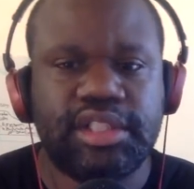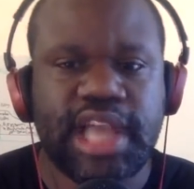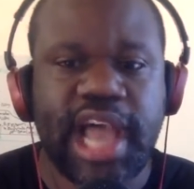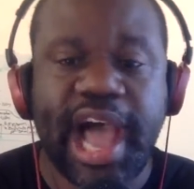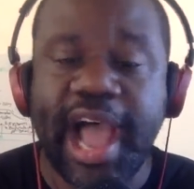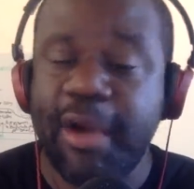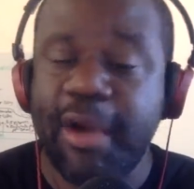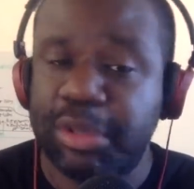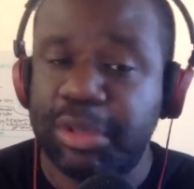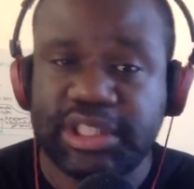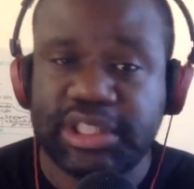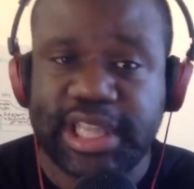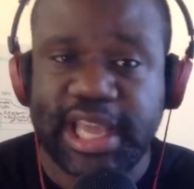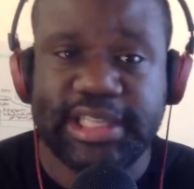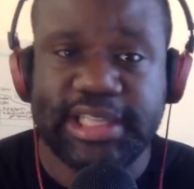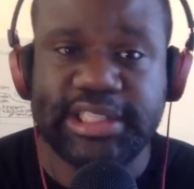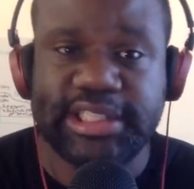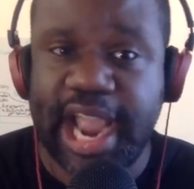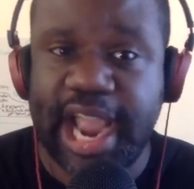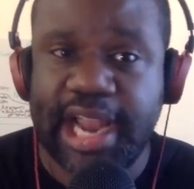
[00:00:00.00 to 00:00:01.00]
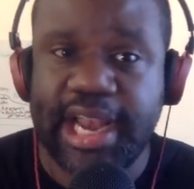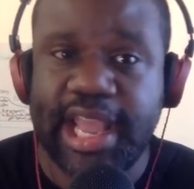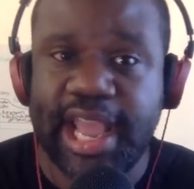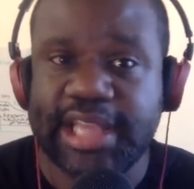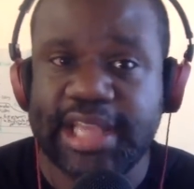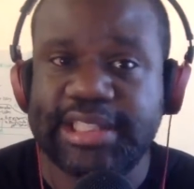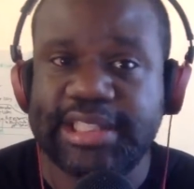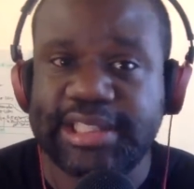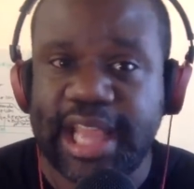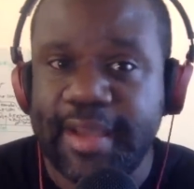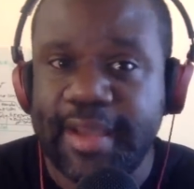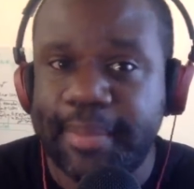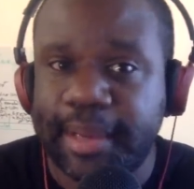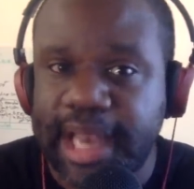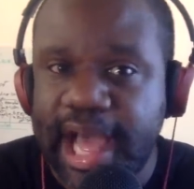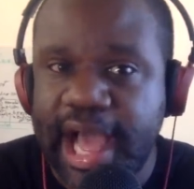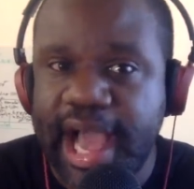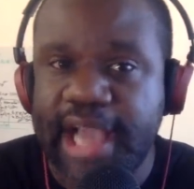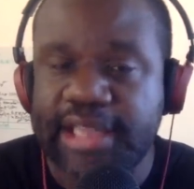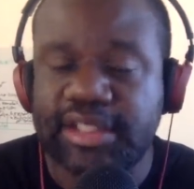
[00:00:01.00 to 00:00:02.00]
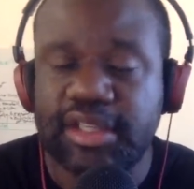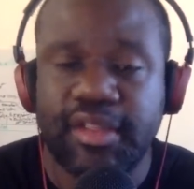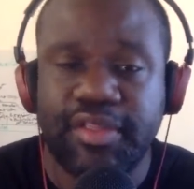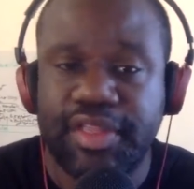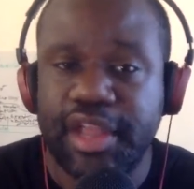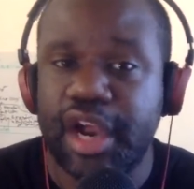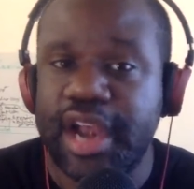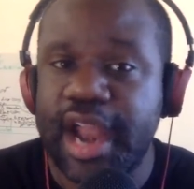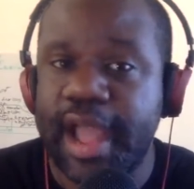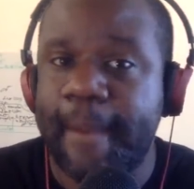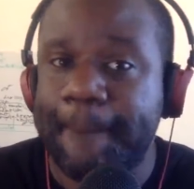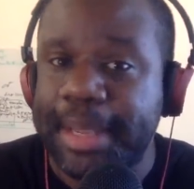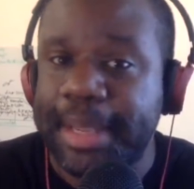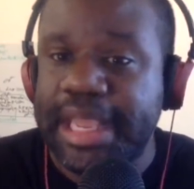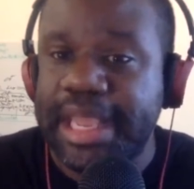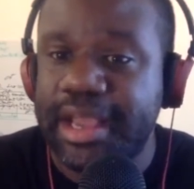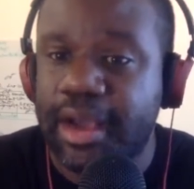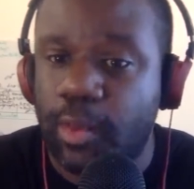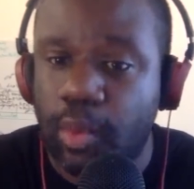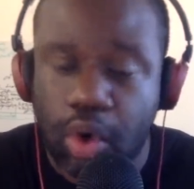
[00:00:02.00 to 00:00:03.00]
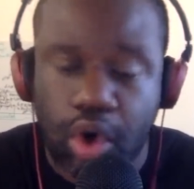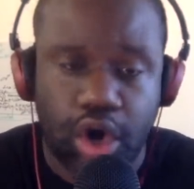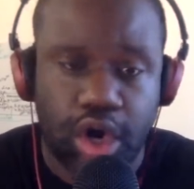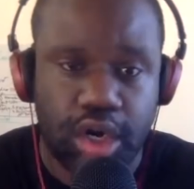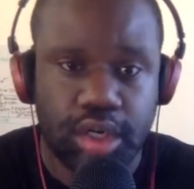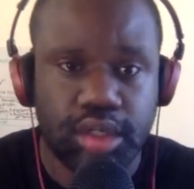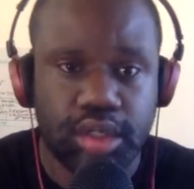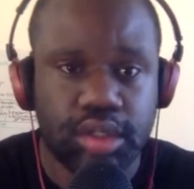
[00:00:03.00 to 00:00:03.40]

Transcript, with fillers: I would say China has stabilized there not being a war